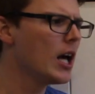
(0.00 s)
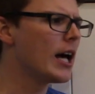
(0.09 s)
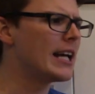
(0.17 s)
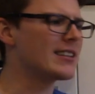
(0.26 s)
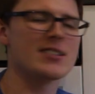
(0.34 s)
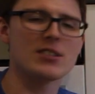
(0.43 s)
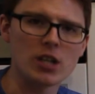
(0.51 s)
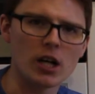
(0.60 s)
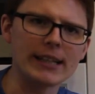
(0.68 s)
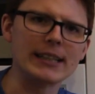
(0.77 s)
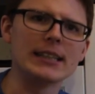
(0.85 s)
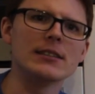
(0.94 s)
It's
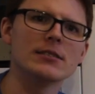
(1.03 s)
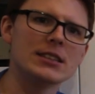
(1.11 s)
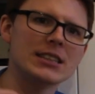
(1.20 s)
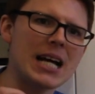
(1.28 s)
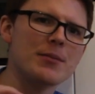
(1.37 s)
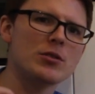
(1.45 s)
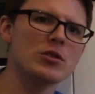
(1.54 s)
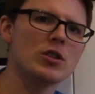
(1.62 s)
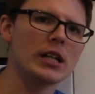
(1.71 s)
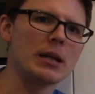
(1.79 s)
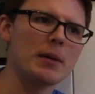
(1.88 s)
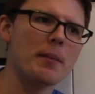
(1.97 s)
tiny. It's an absolutely
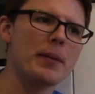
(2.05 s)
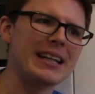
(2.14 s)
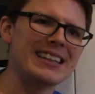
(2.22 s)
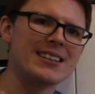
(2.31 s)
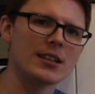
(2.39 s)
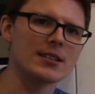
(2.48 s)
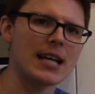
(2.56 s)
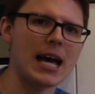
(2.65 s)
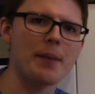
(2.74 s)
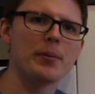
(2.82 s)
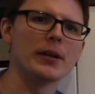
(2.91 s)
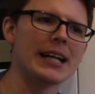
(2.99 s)
tiny amount, but it does
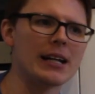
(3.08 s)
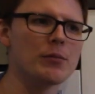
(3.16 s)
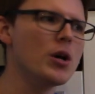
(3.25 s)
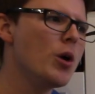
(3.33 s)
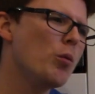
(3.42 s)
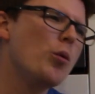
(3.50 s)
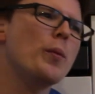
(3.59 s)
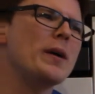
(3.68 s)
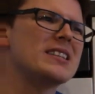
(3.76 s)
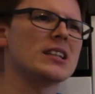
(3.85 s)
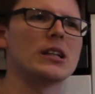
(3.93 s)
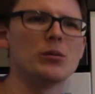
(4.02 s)
happen. And then what
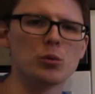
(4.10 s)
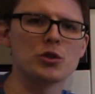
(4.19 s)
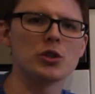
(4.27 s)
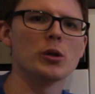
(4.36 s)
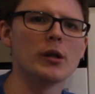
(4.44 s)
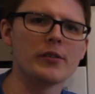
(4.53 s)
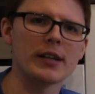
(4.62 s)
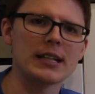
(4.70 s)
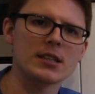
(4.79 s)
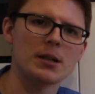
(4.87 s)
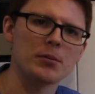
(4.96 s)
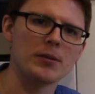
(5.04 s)
basically we'll do over the
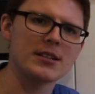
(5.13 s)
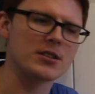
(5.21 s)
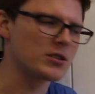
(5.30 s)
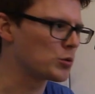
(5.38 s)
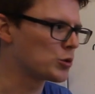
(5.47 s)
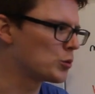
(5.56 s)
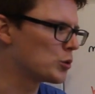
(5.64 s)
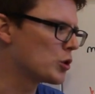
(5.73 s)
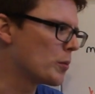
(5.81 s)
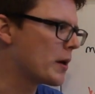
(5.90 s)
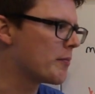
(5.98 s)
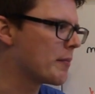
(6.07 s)
next couple of lessons is we'll do
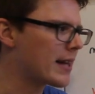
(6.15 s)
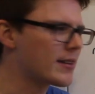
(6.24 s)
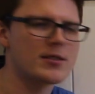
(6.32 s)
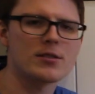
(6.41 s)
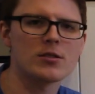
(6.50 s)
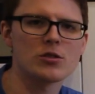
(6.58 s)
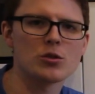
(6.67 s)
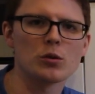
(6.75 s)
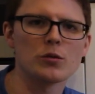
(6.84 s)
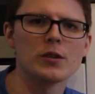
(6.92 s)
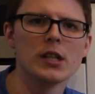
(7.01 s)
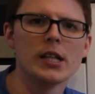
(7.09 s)
a bit of maths,
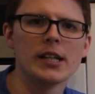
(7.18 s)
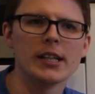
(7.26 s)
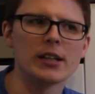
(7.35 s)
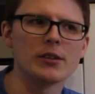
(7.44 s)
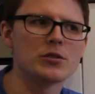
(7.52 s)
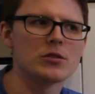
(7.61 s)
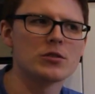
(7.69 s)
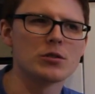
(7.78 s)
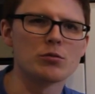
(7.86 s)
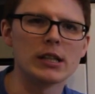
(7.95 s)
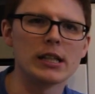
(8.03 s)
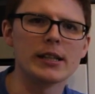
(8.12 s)
sort of, to
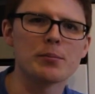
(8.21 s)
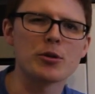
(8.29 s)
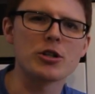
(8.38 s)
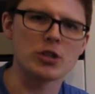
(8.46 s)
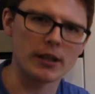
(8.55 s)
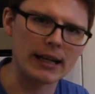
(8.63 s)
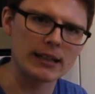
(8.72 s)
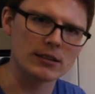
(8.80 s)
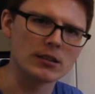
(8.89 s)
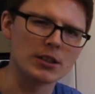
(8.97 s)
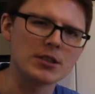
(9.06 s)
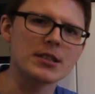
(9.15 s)
really appreciate that and
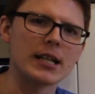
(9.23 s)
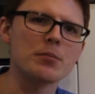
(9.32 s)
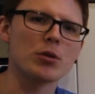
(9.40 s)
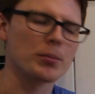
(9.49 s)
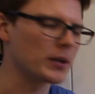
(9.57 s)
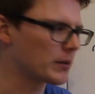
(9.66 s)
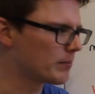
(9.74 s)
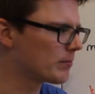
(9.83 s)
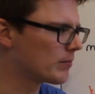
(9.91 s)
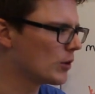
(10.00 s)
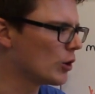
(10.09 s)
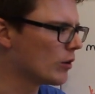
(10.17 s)
understand it properly.
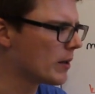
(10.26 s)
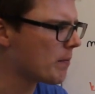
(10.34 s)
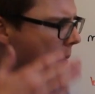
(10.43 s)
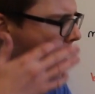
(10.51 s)
All right?